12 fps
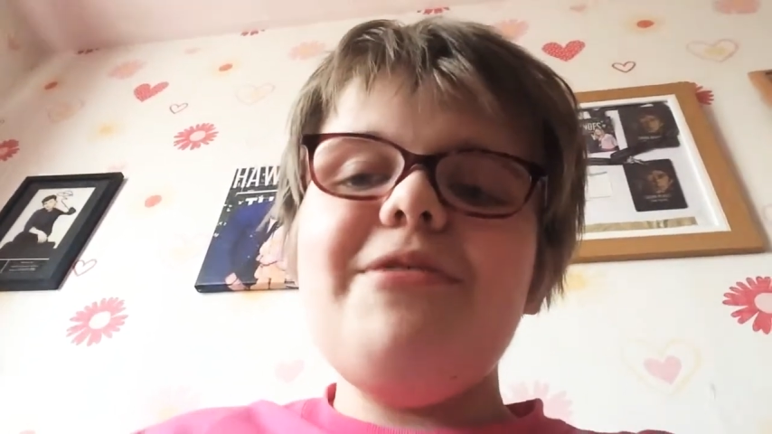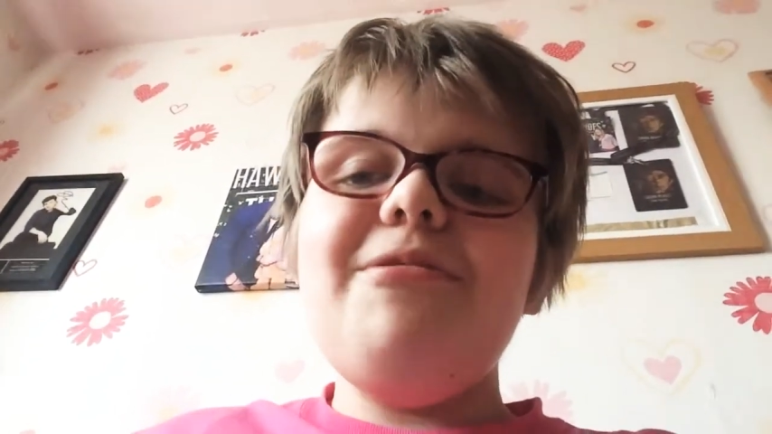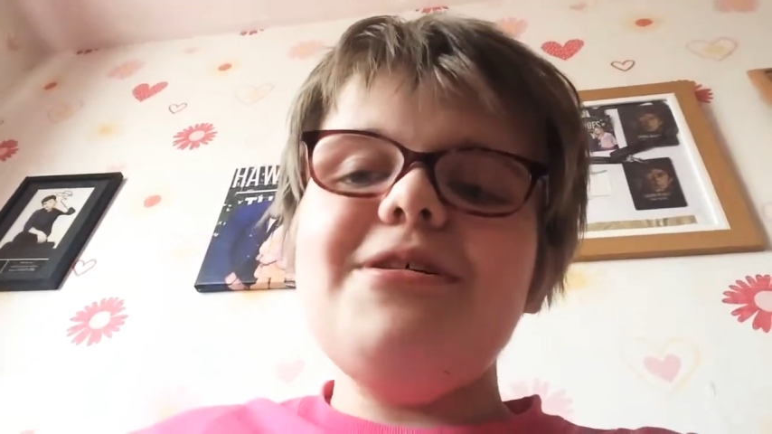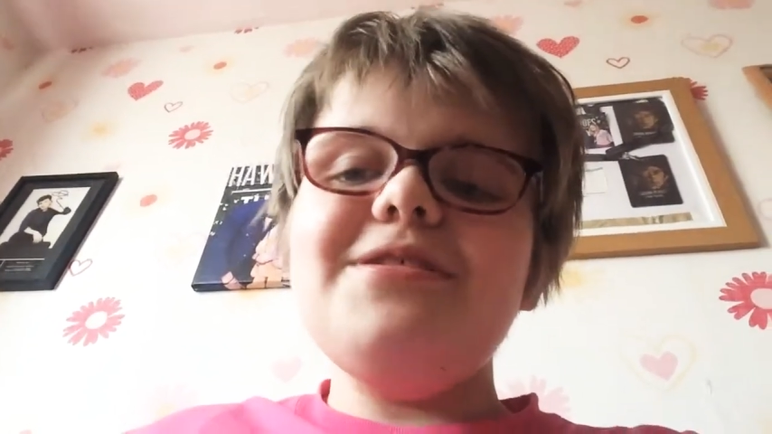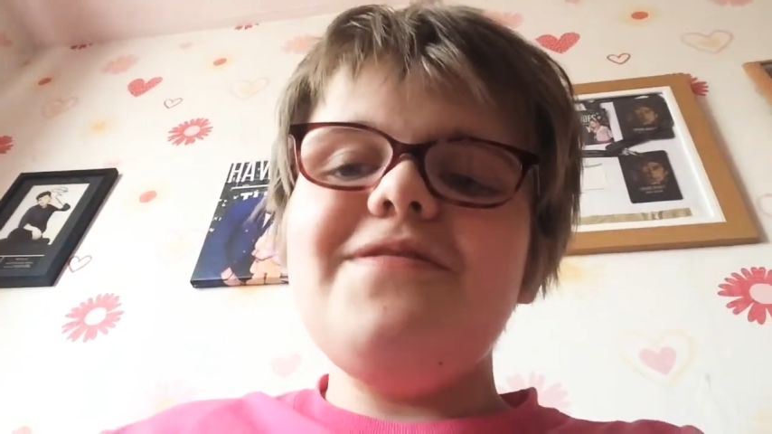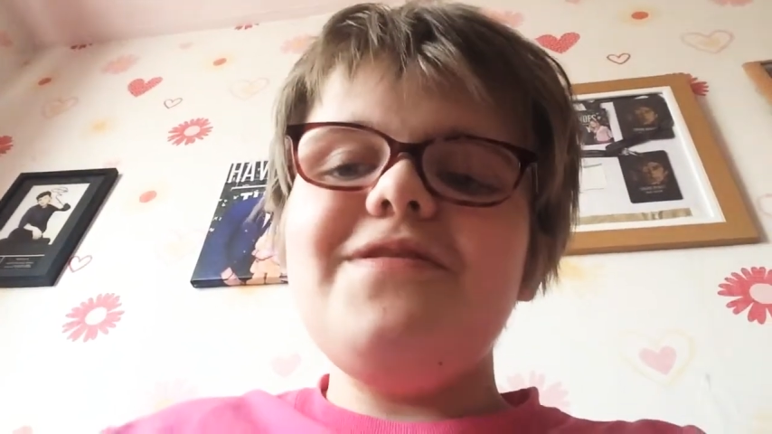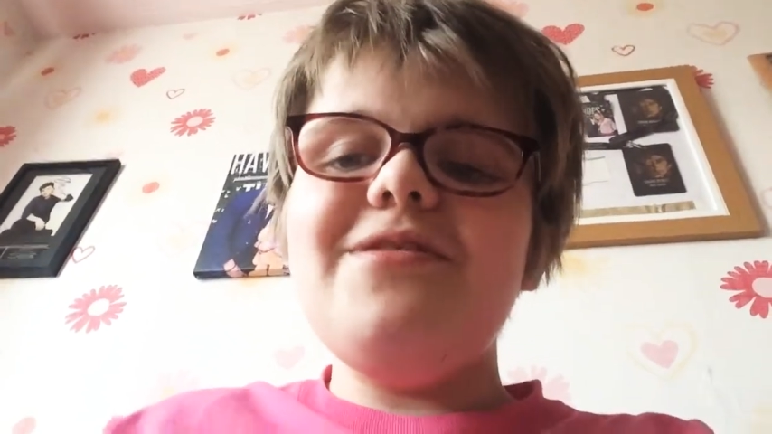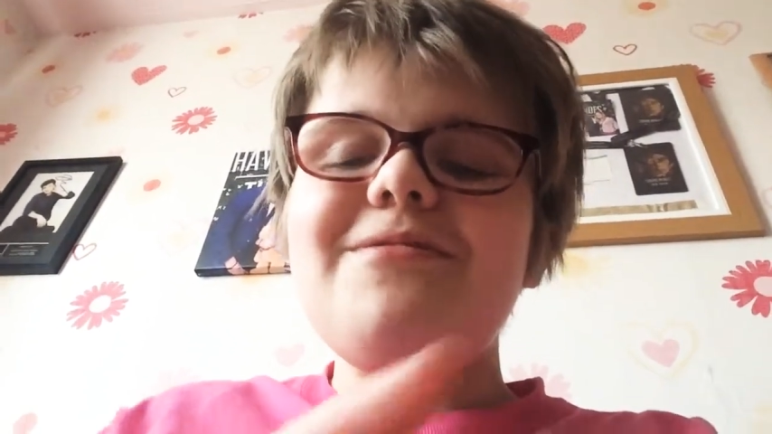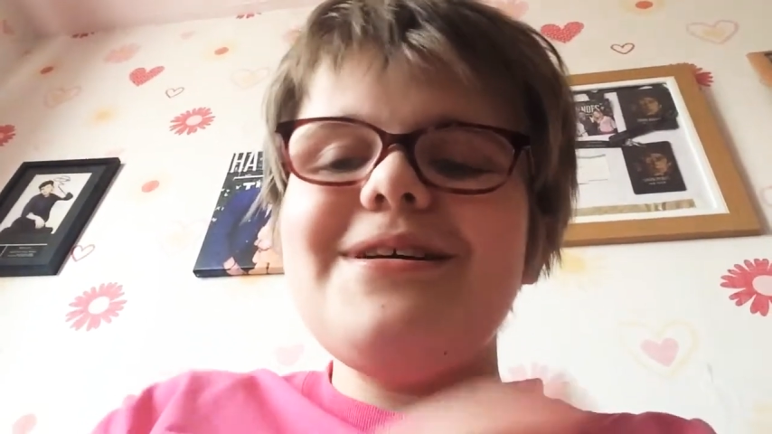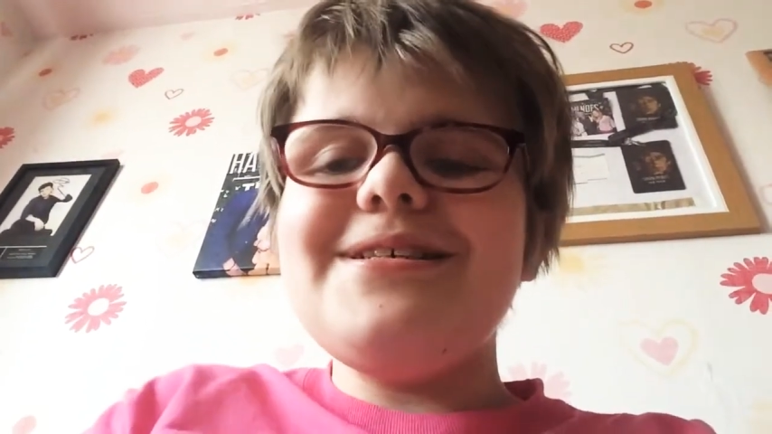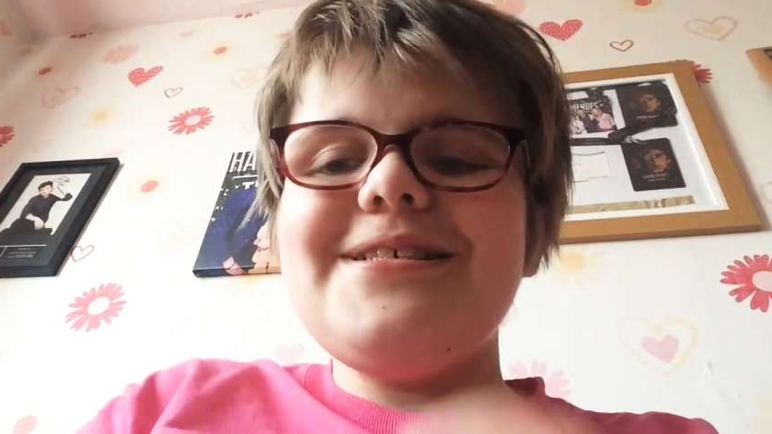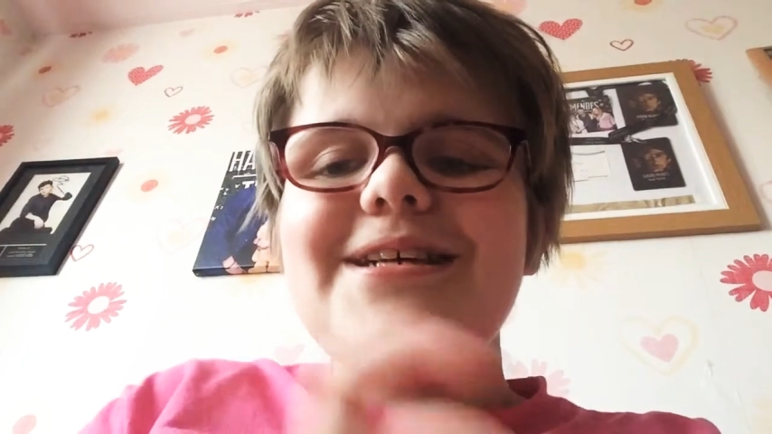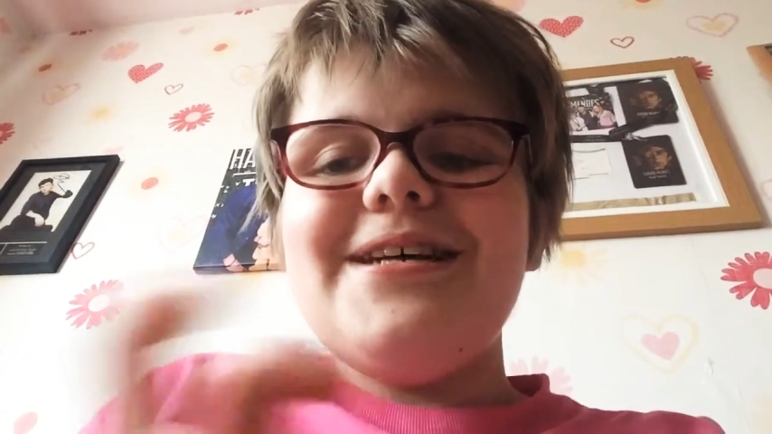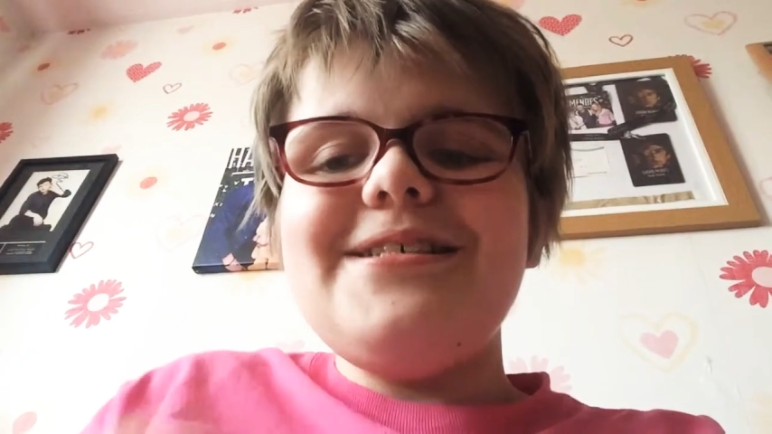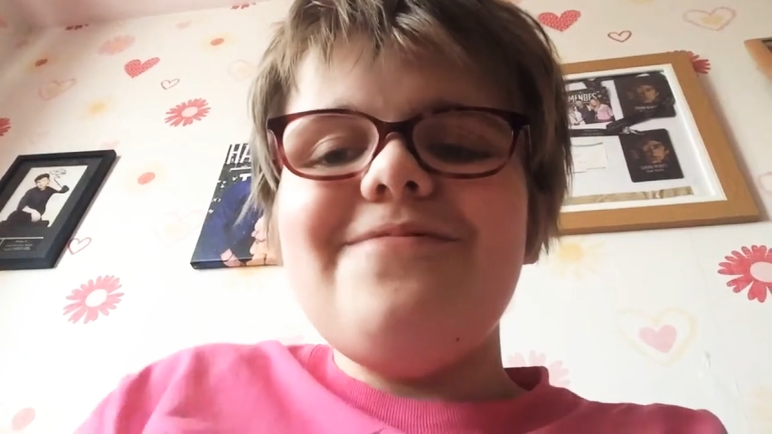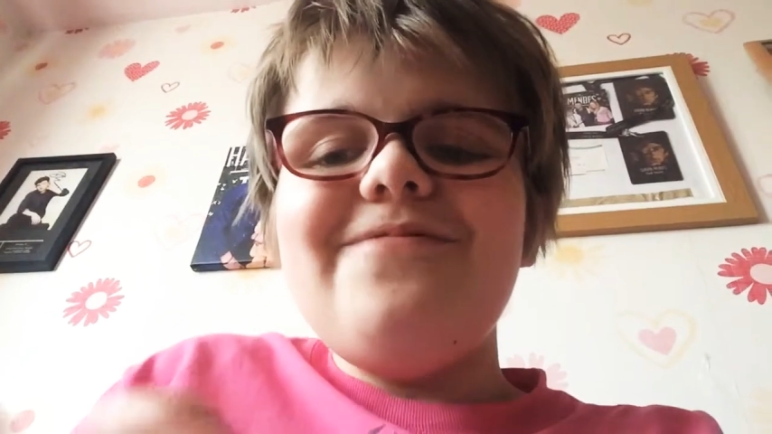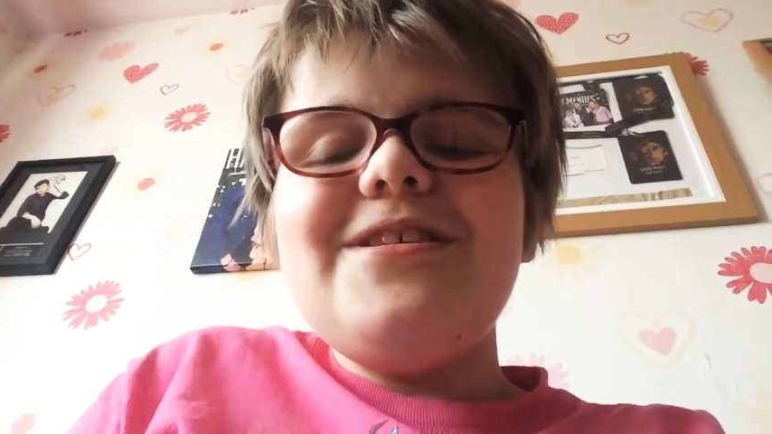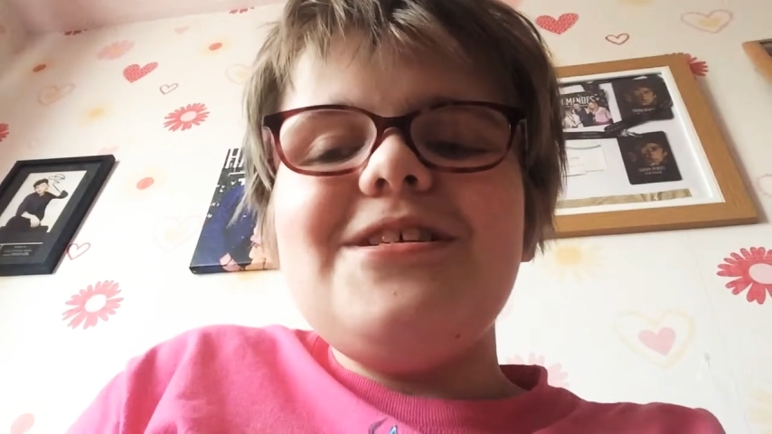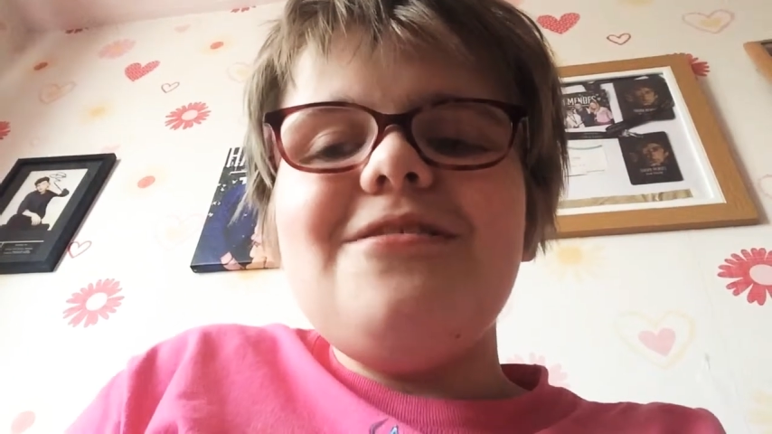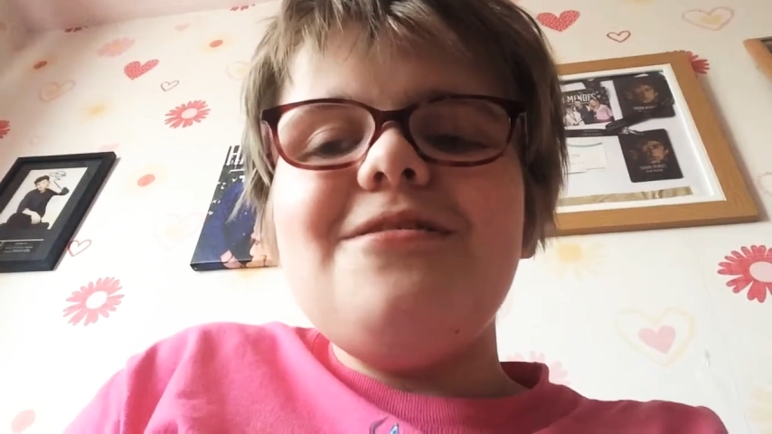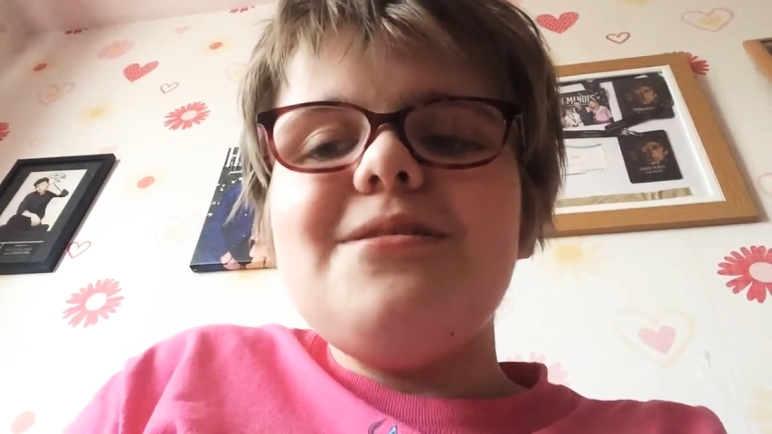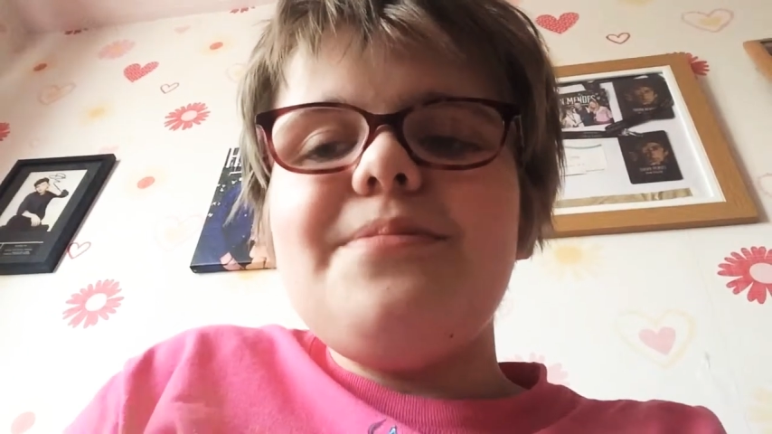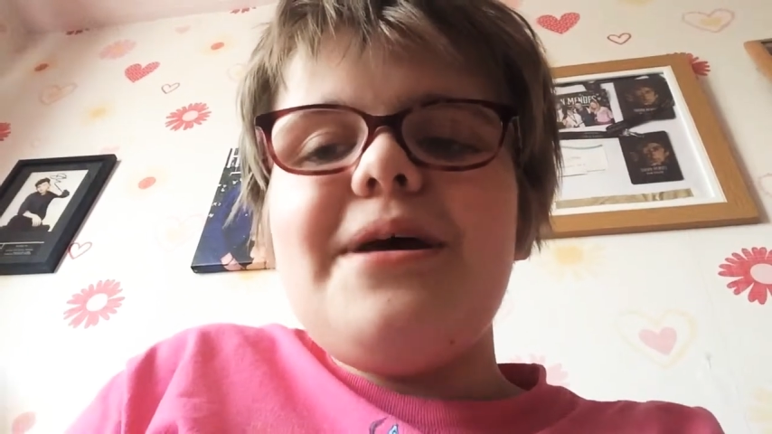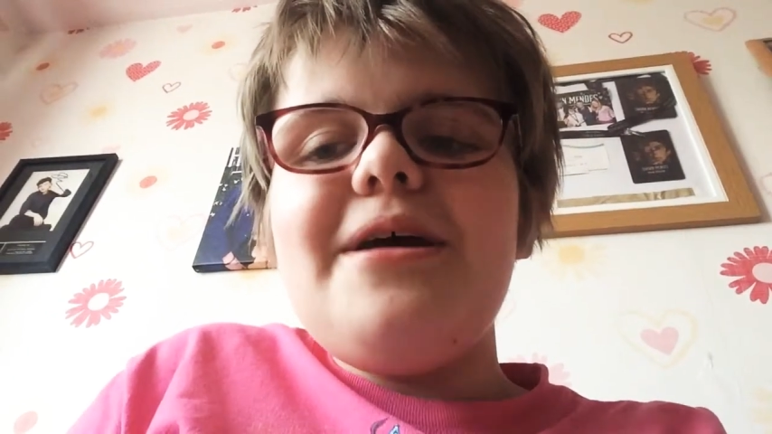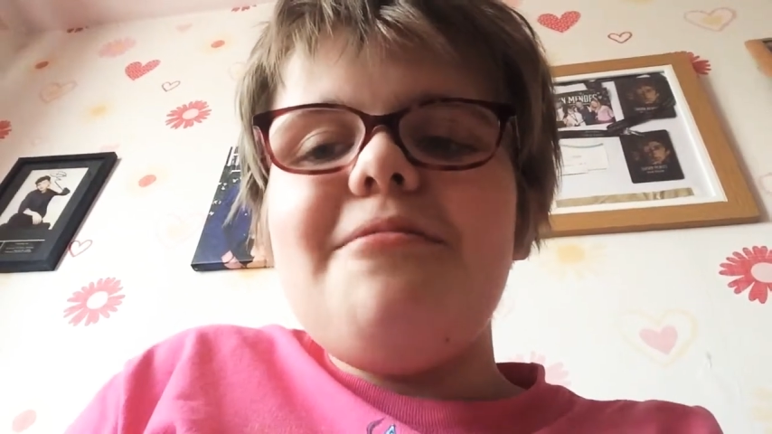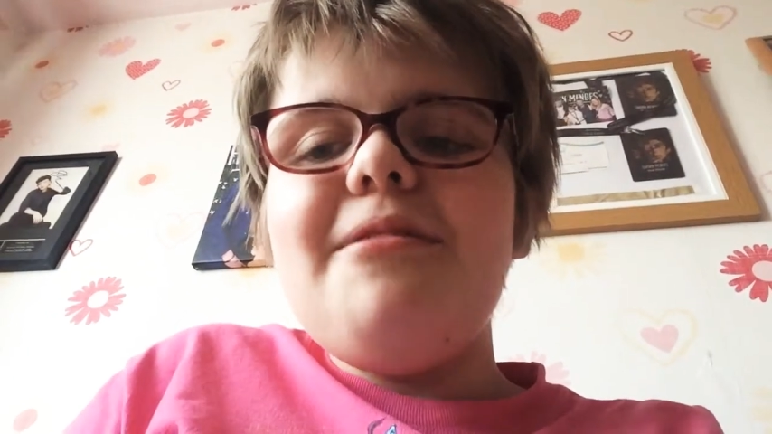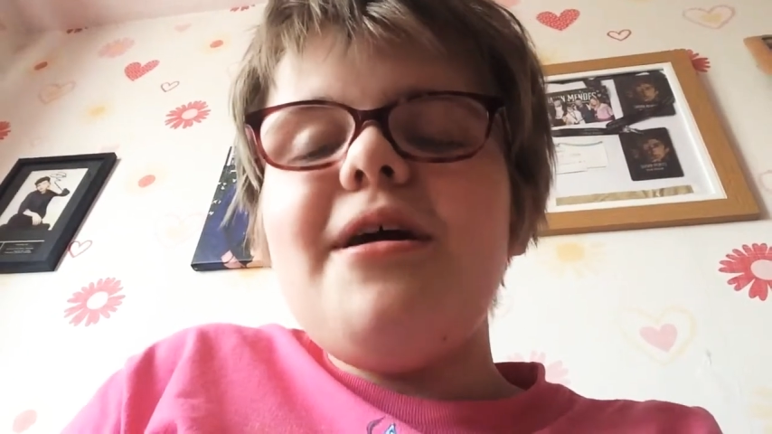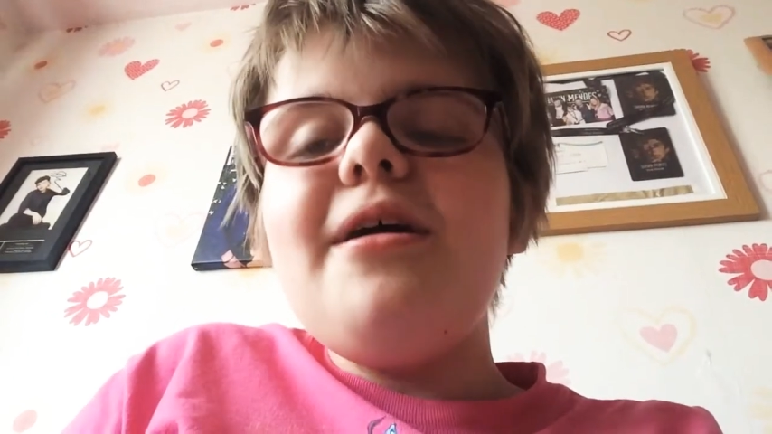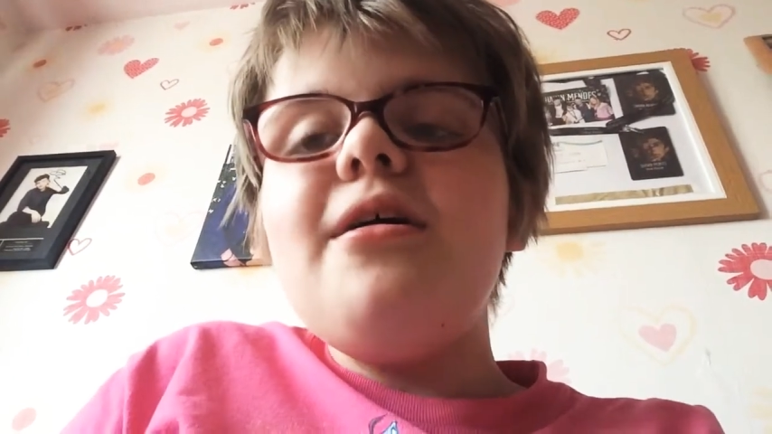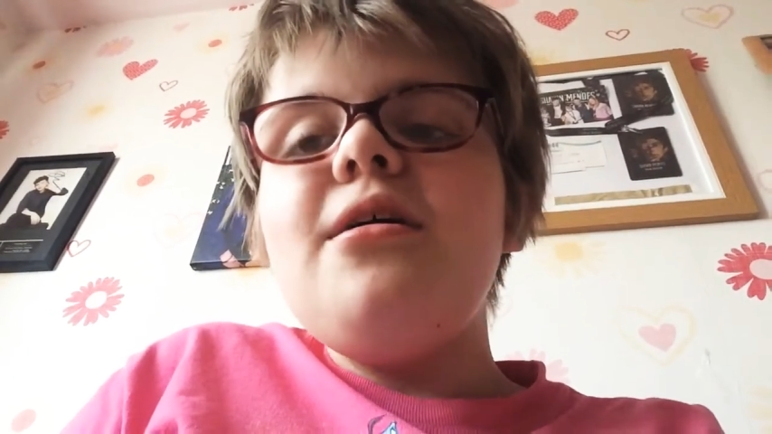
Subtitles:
quite a few exciting videos appearing.